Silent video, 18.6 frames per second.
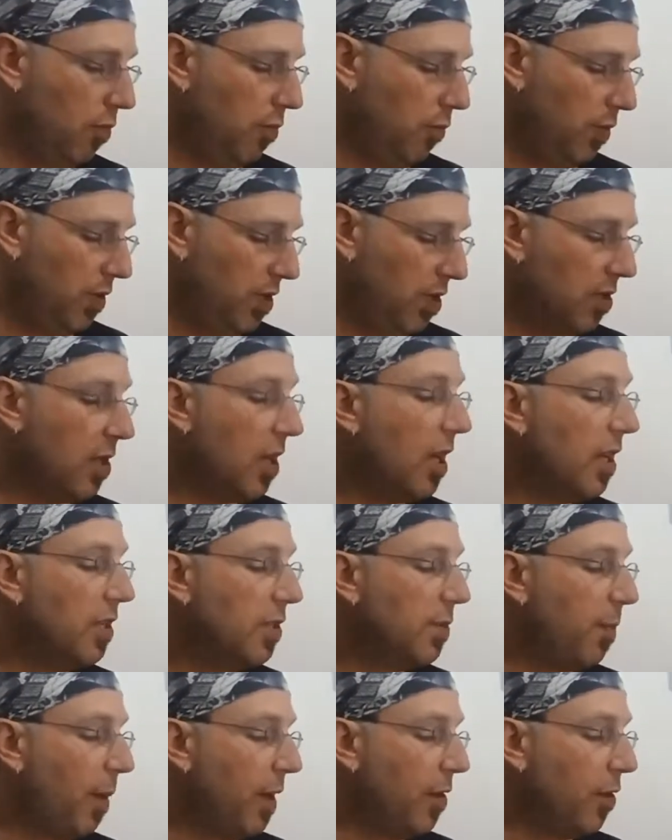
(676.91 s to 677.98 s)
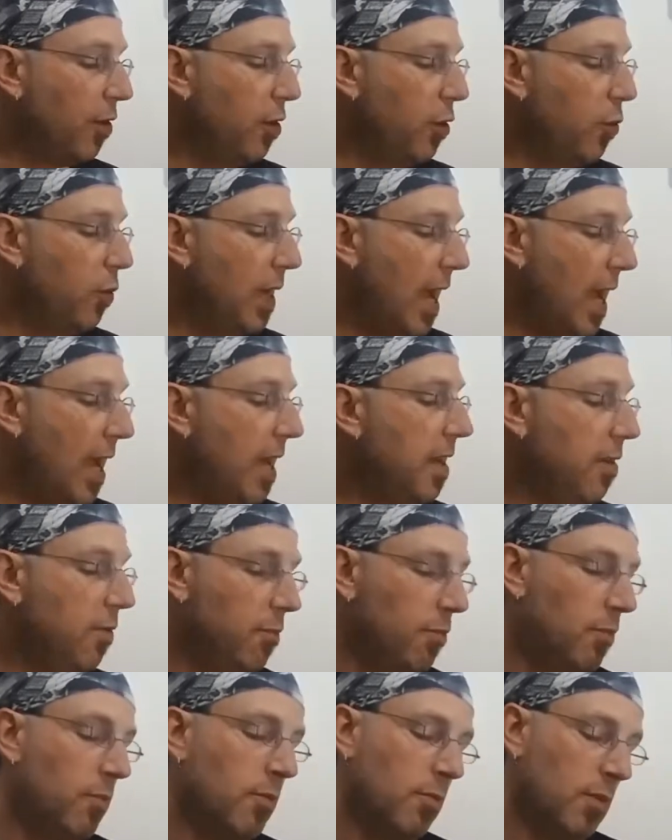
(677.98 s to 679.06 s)
Who's this guy? Spider UK?
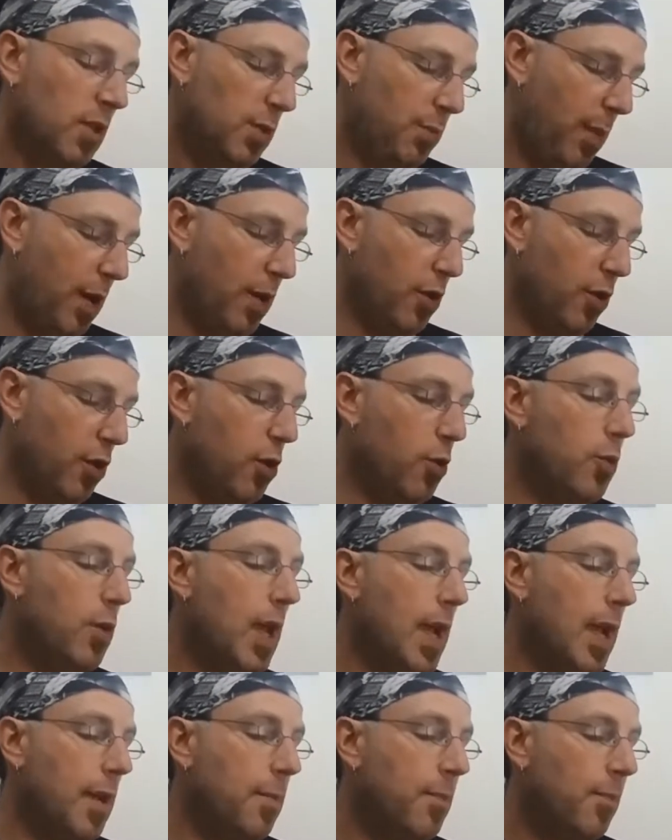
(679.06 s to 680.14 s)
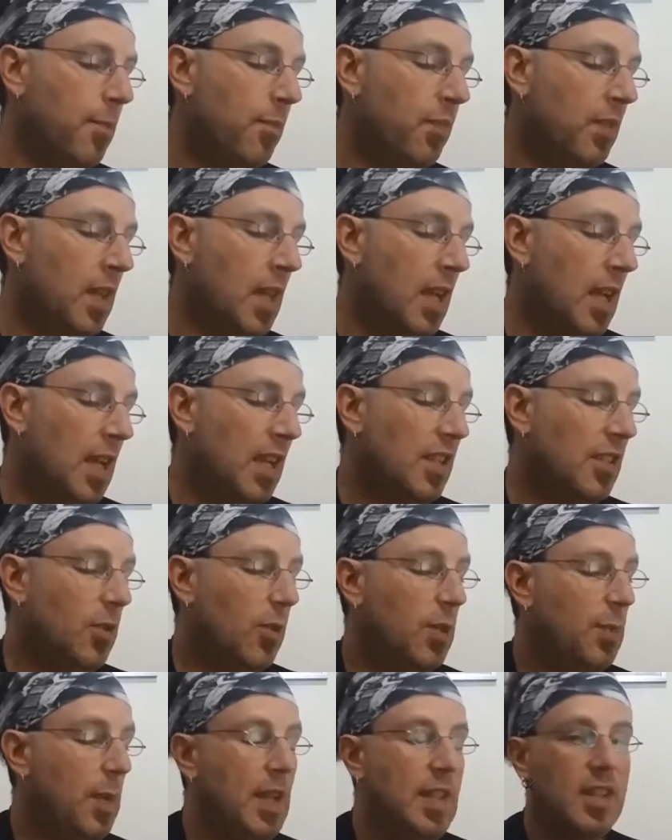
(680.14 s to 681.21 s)
Spider UK. So
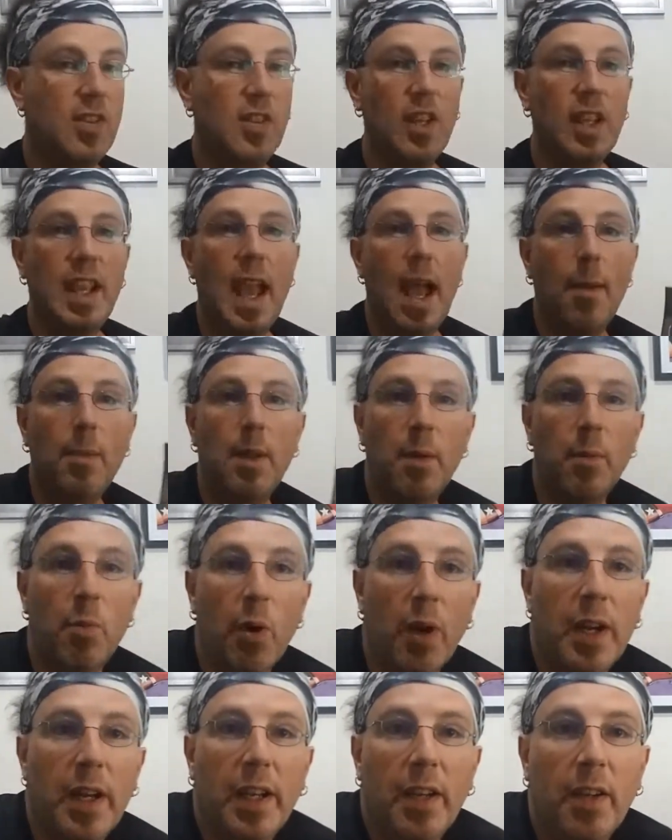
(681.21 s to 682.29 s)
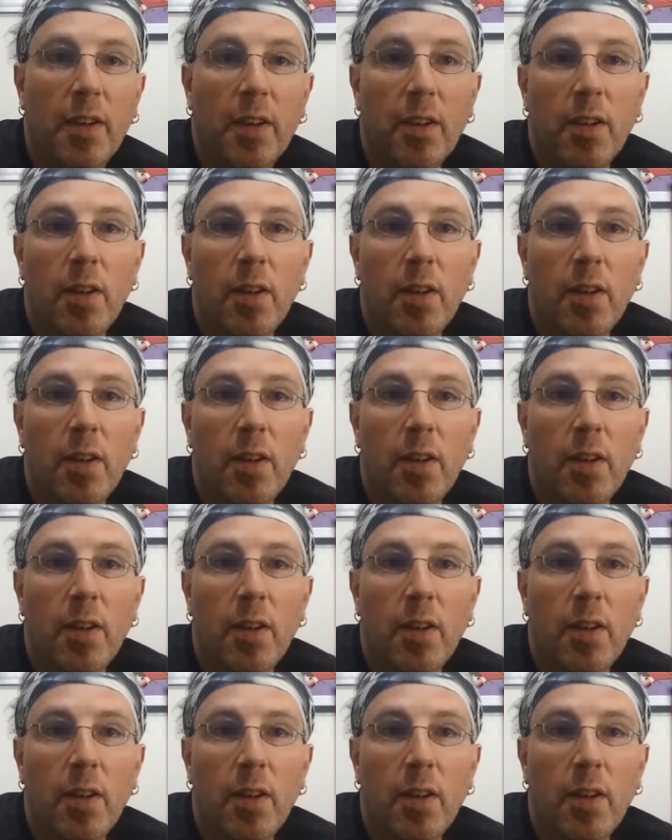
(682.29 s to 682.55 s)
he's basically Captain Britain